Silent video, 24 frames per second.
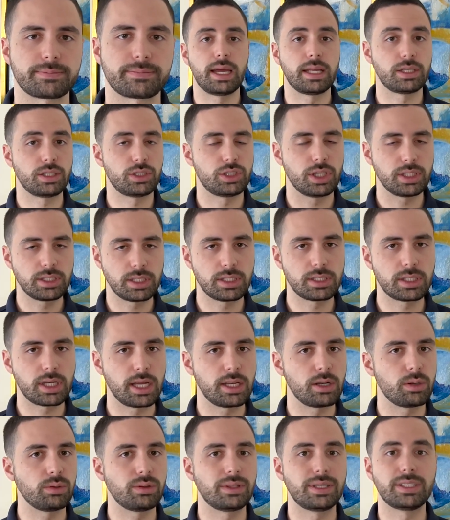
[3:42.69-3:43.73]
And just a side
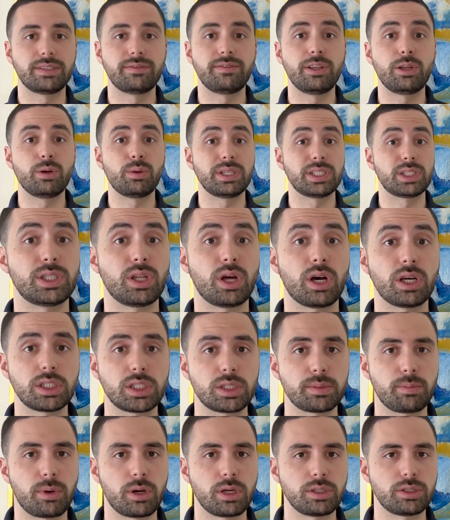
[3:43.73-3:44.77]
note, this video is not
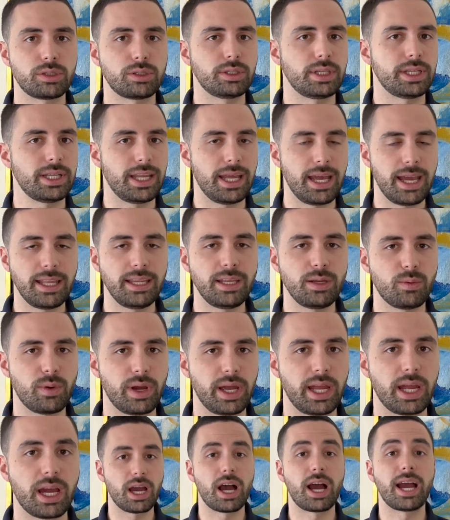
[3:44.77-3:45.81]
sponsored in any
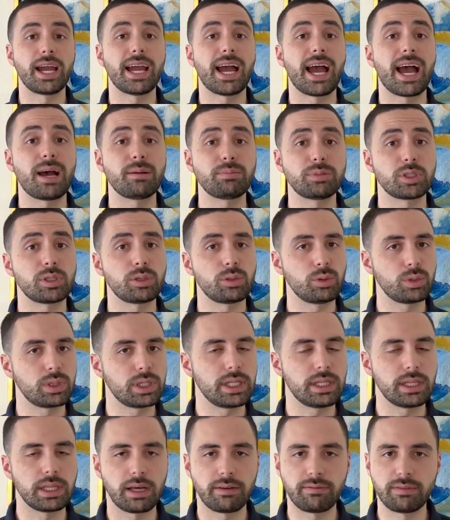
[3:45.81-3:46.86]
way. I absolutely
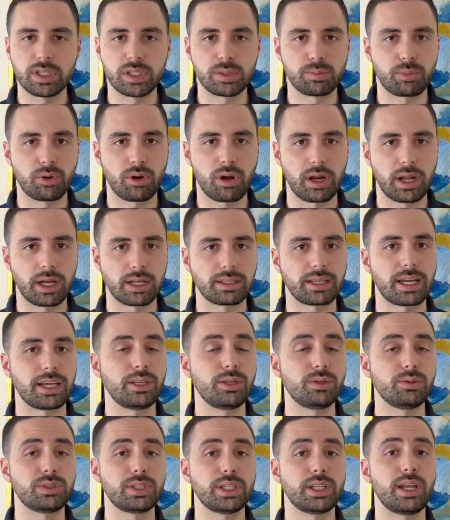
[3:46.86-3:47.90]
love this product. I
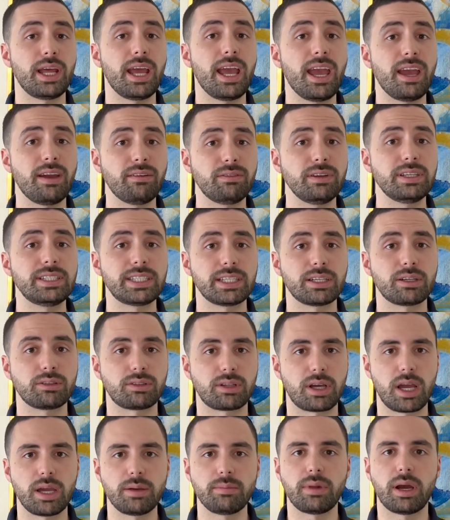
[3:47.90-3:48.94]
use it every single
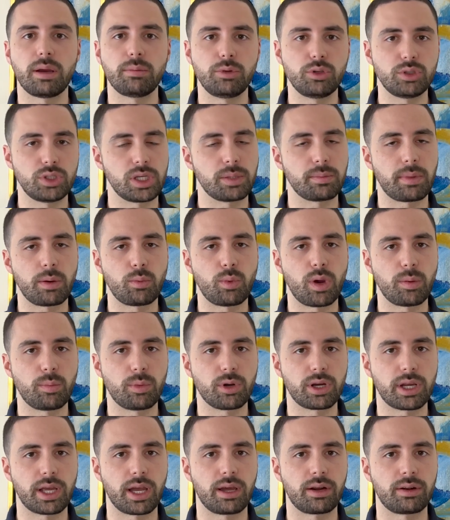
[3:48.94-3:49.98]
time I'm using my Weber
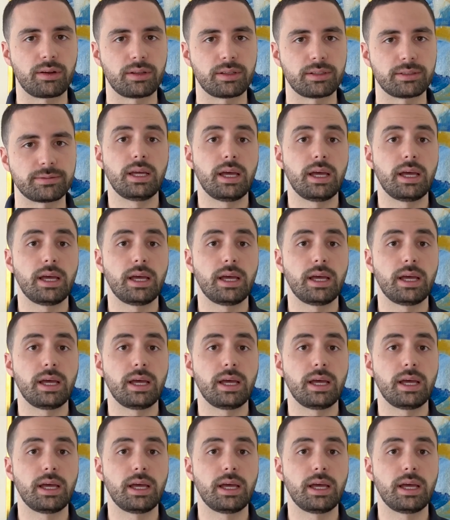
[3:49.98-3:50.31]
kettle.